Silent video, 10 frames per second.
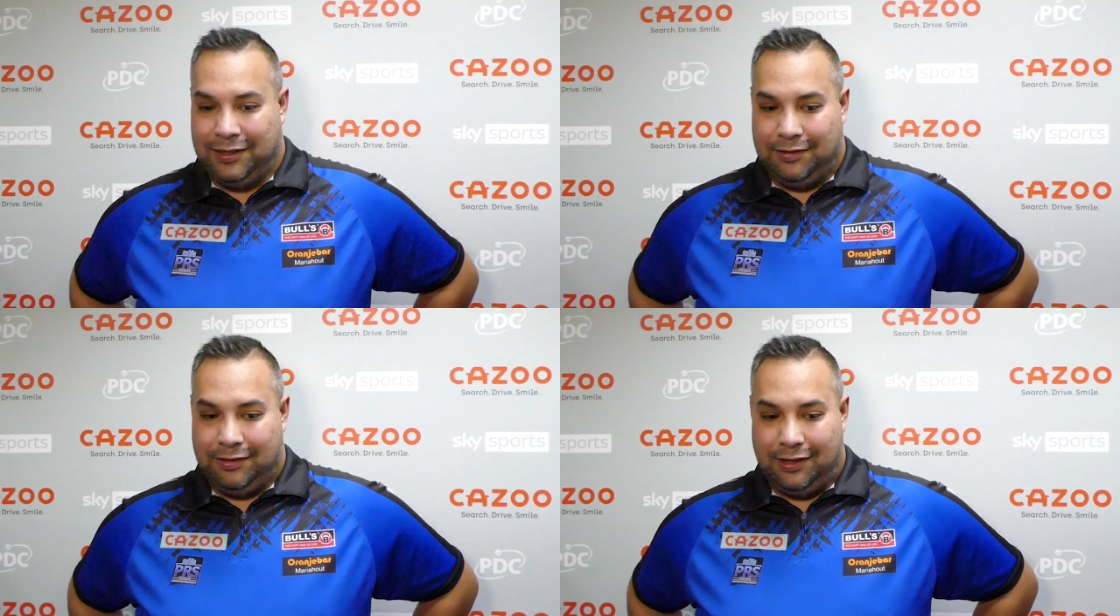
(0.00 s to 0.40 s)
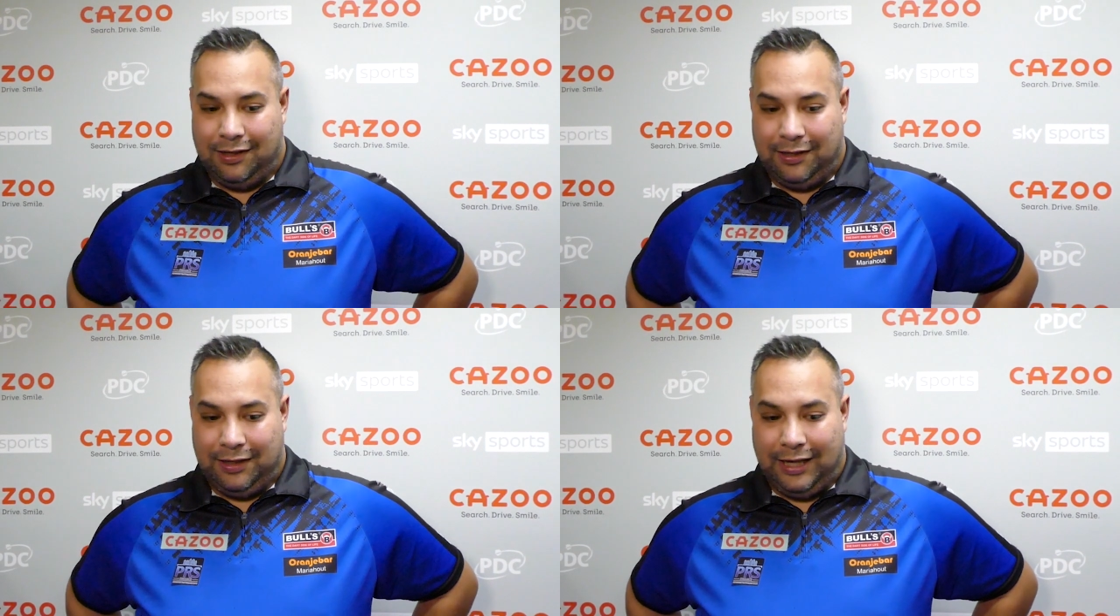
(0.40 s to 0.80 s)

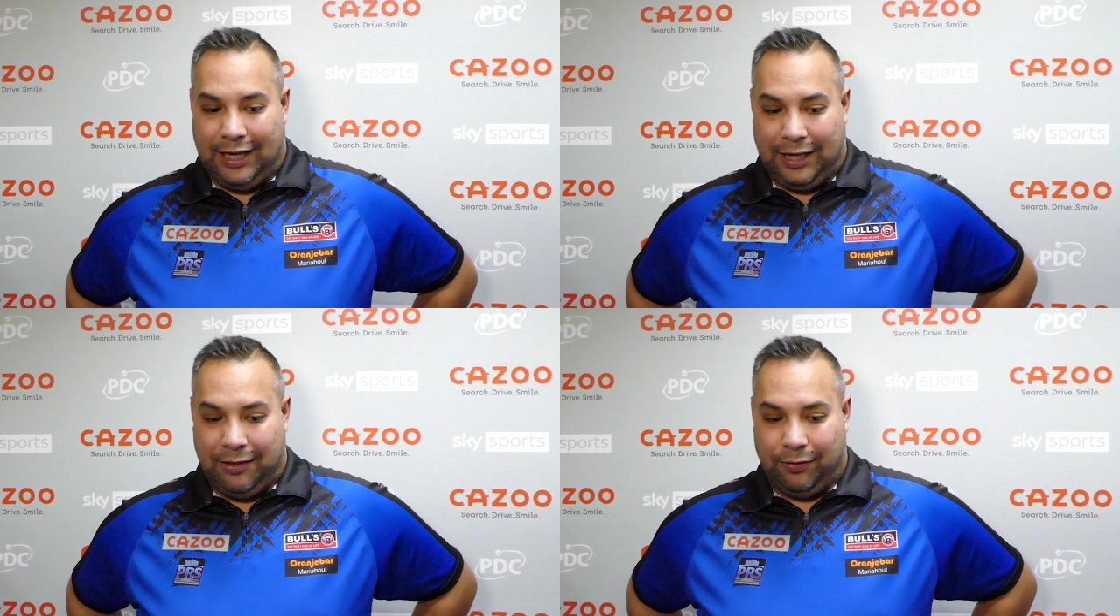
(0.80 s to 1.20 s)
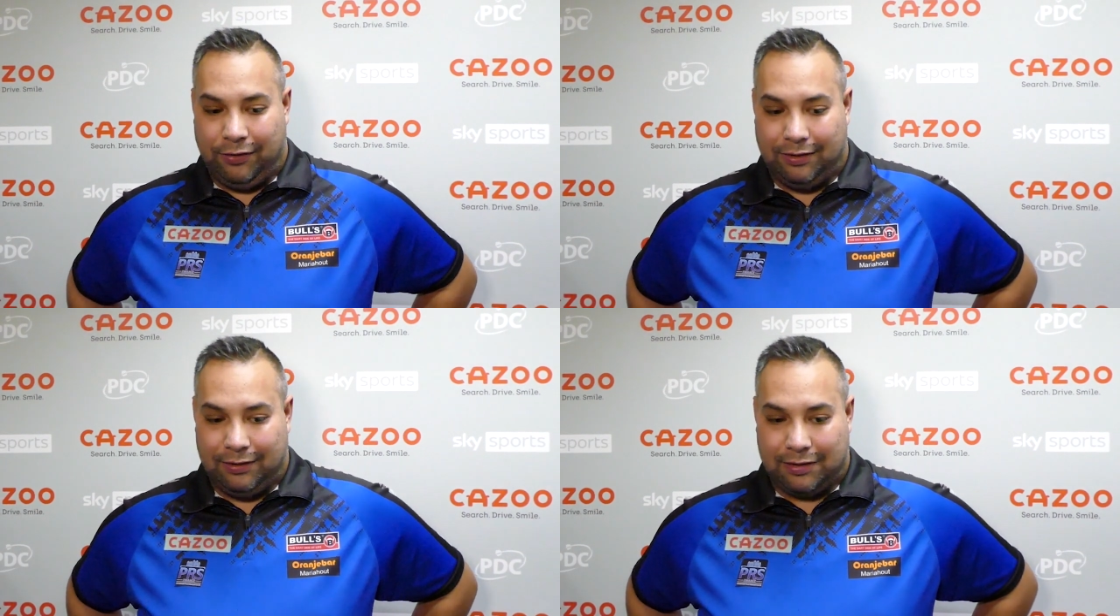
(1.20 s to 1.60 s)
It
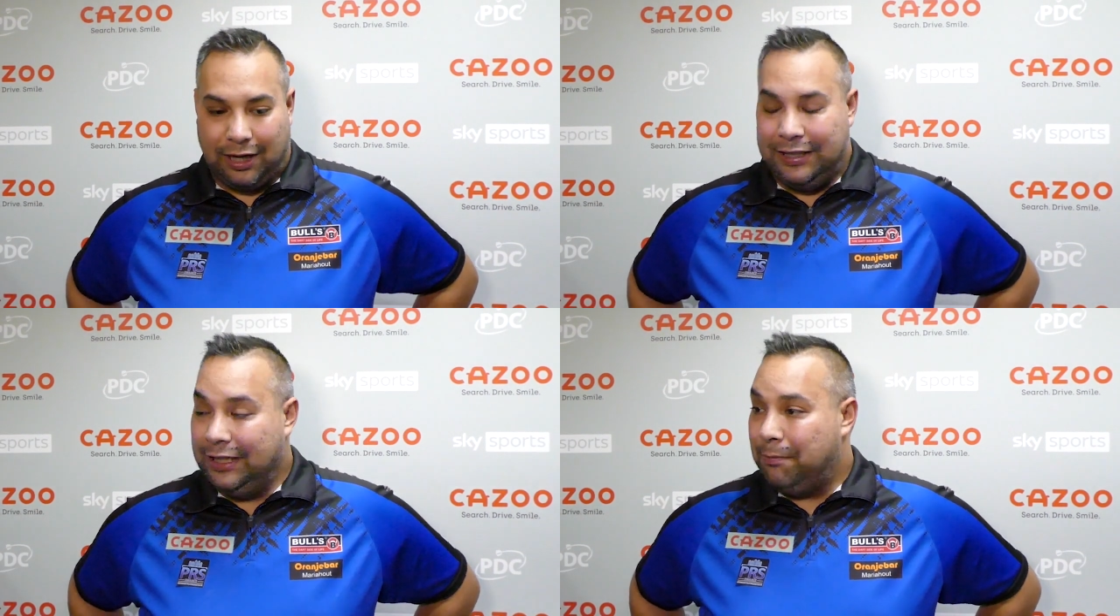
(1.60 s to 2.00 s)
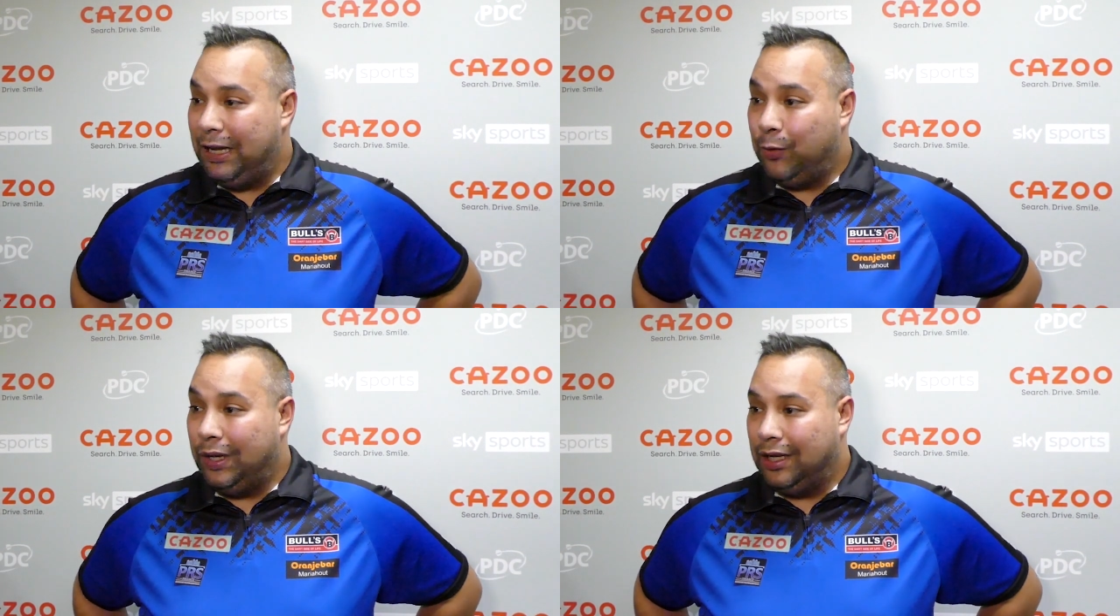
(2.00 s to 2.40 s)
was. I need a
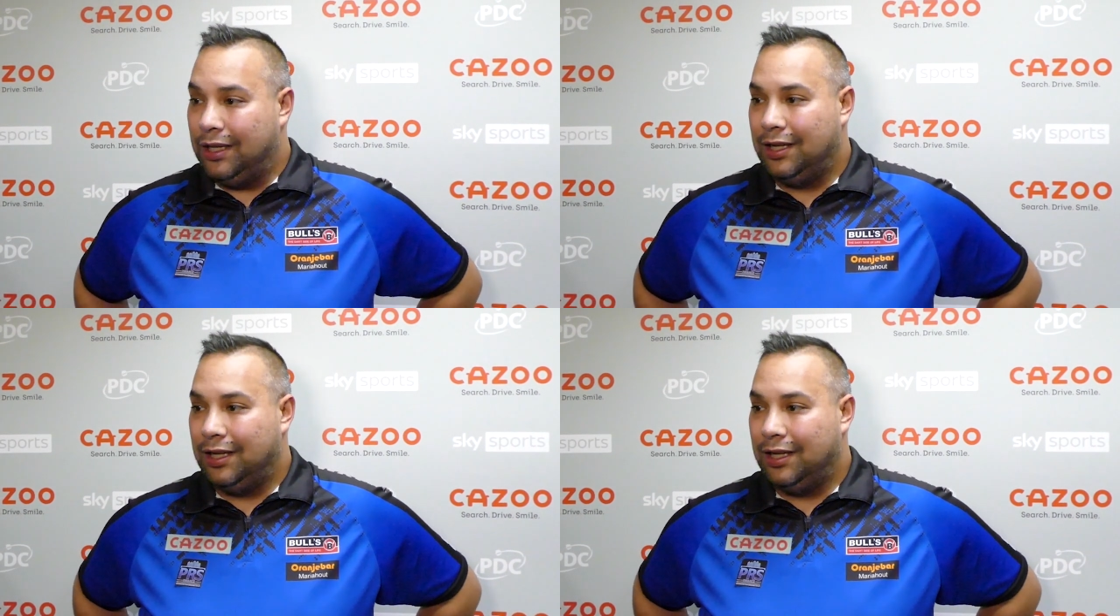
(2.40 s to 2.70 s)
big win.